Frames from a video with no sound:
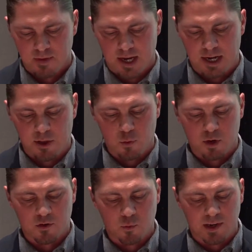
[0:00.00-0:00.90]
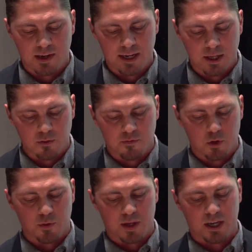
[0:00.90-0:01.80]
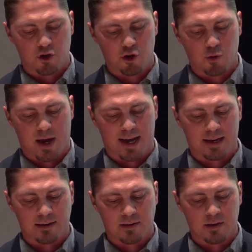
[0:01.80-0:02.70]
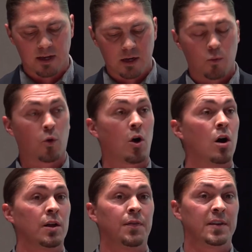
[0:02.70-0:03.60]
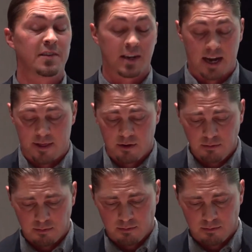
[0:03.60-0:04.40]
In other words, we either view the issue as we're all in this together,